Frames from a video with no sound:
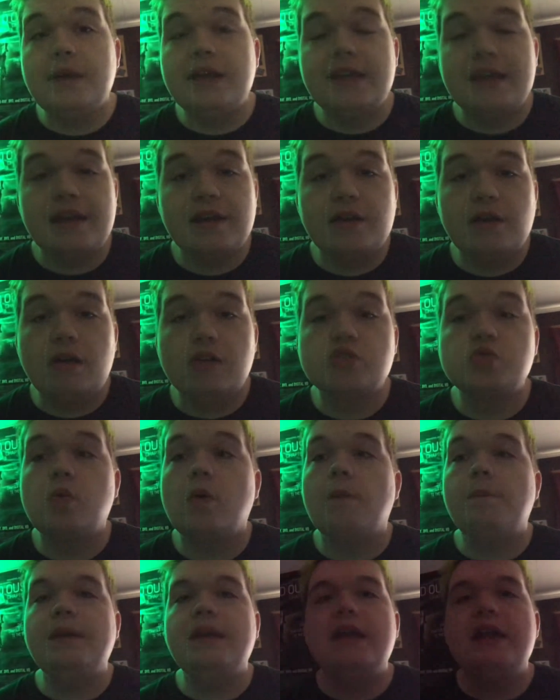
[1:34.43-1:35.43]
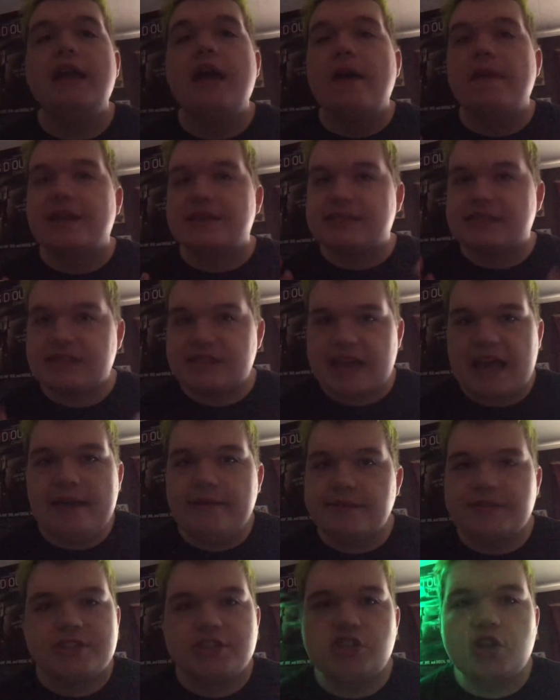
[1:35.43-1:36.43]
Kills will be the same
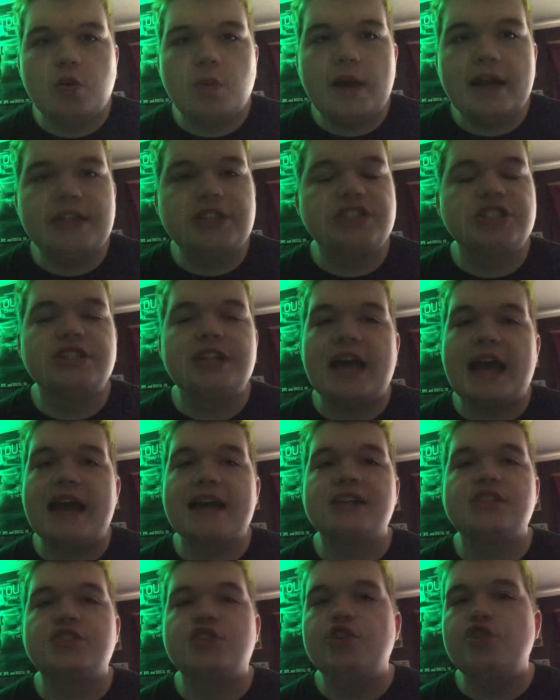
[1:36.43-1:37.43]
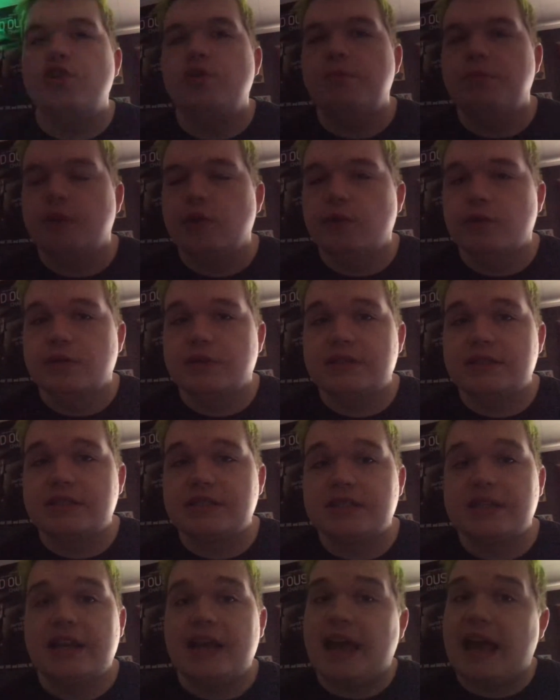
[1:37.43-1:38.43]
situation as the New Mutants
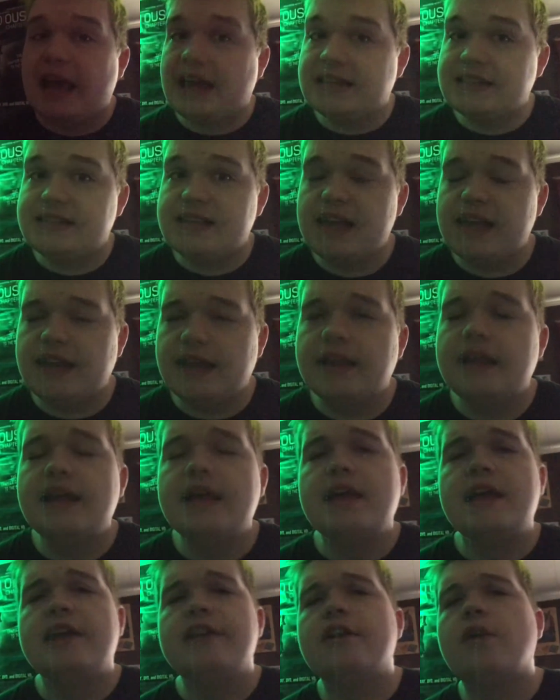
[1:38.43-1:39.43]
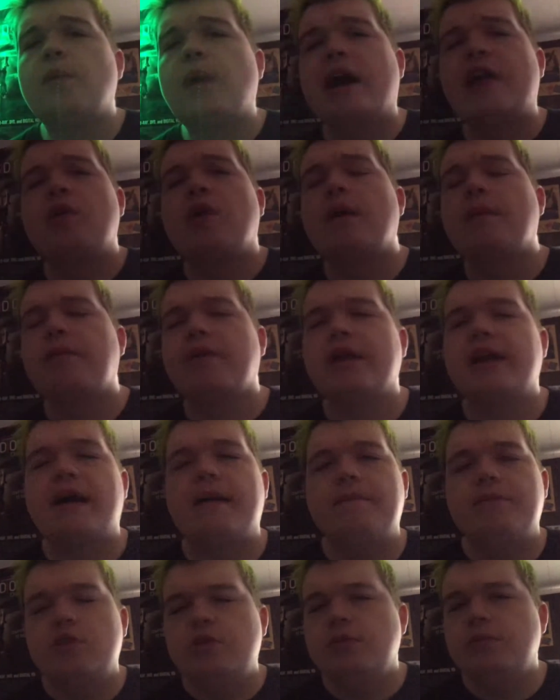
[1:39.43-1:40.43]
and Tenet. Now, why do I bring up
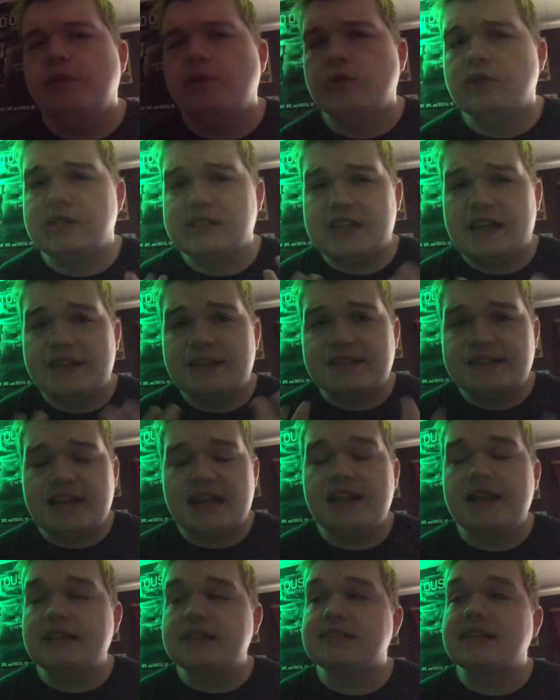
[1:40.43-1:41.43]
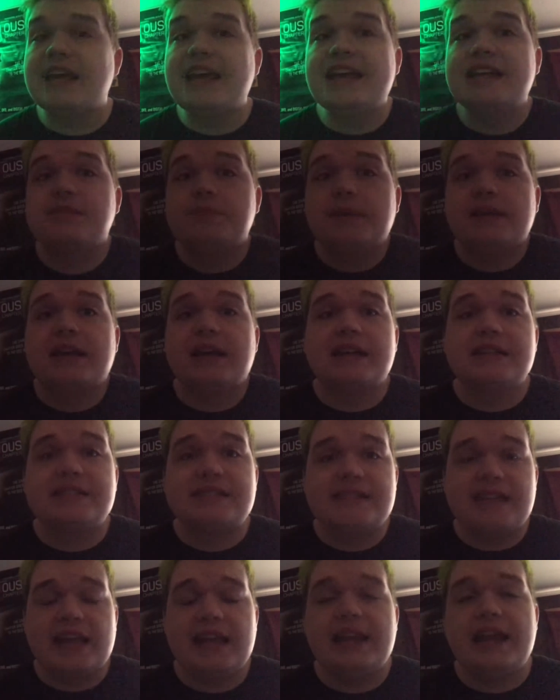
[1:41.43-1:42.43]
New Mutants and the Tenants? Is because
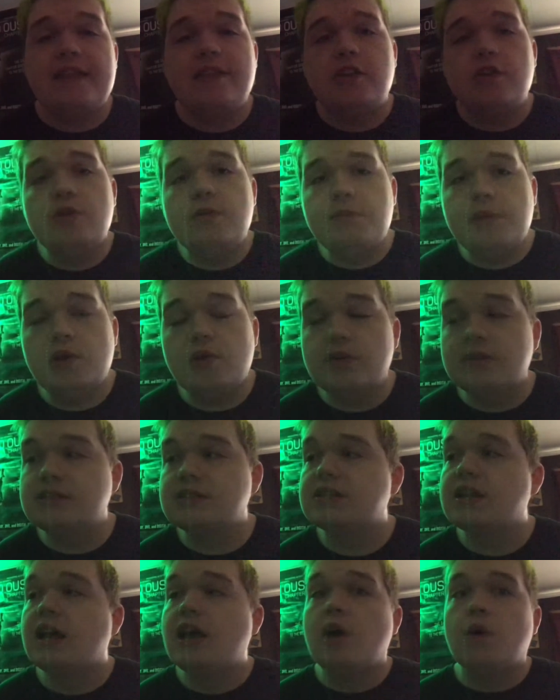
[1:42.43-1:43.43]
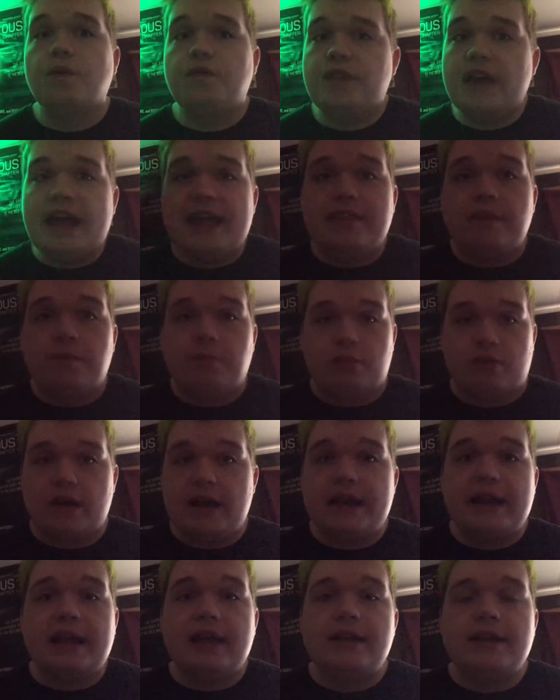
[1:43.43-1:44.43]
Tenet and the New Mutants, they had the bright
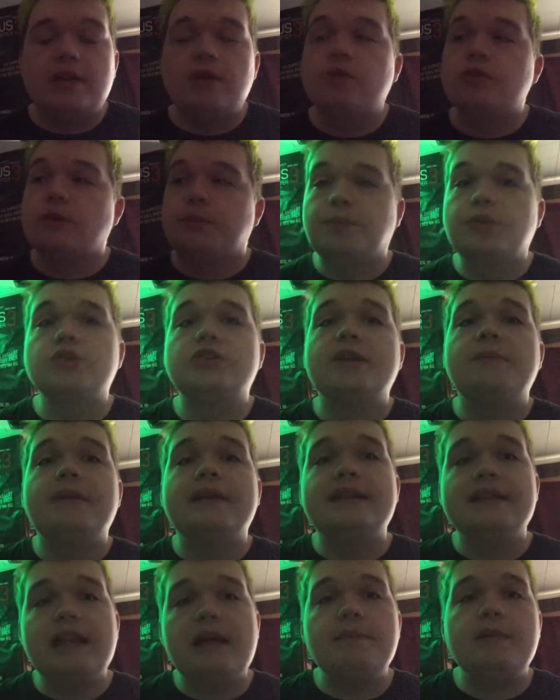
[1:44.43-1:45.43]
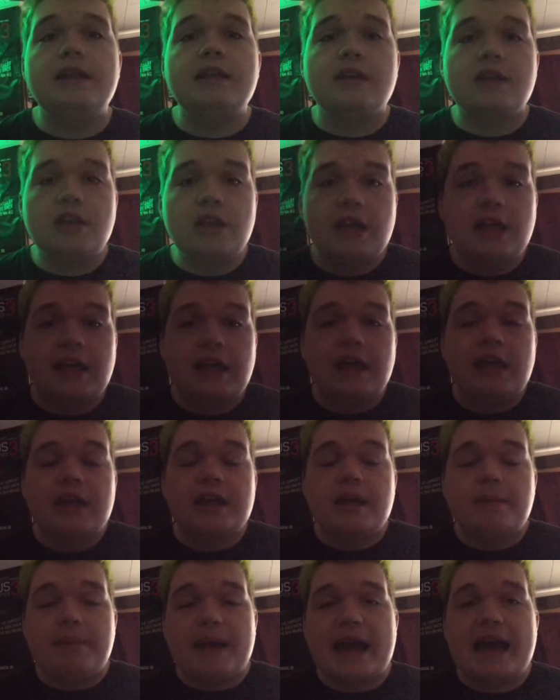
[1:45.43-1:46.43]
idea to put them in limit
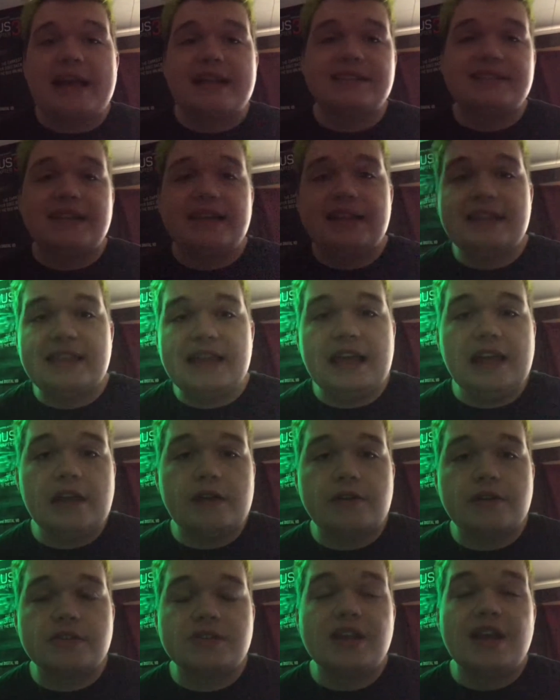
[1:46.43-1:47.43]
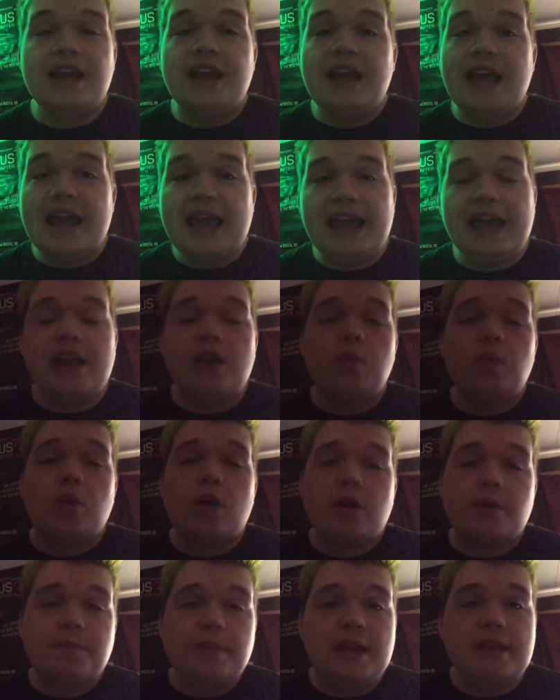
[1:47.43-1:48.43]
capacity theaters and were
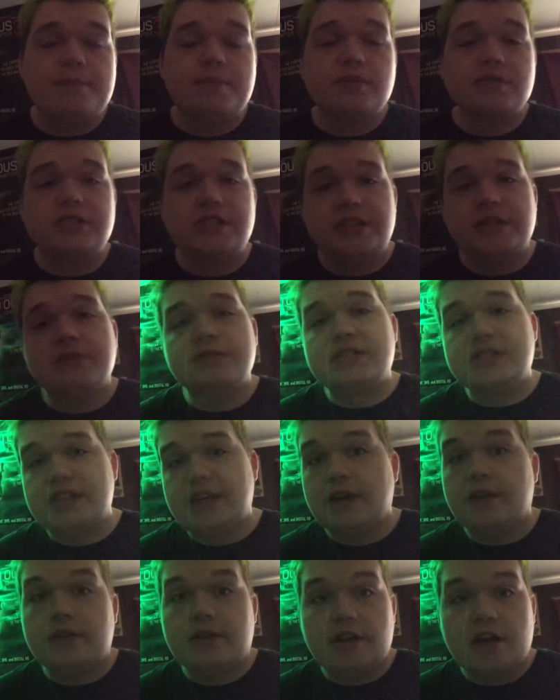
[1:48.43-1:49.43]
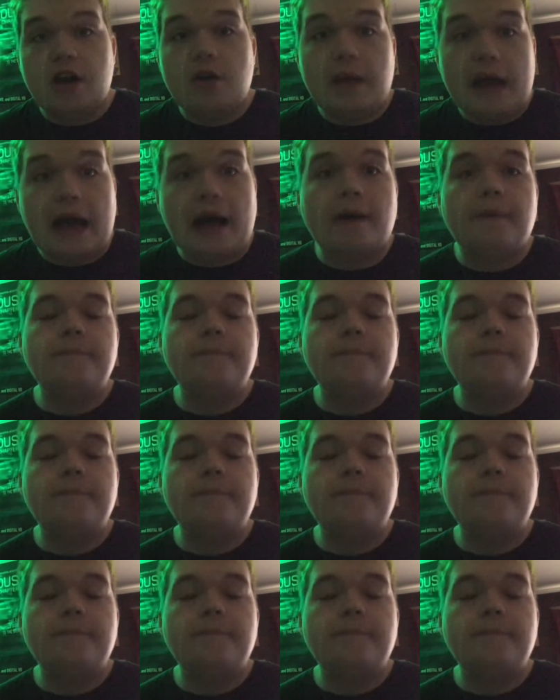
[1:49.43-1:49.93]
people still scared to go out.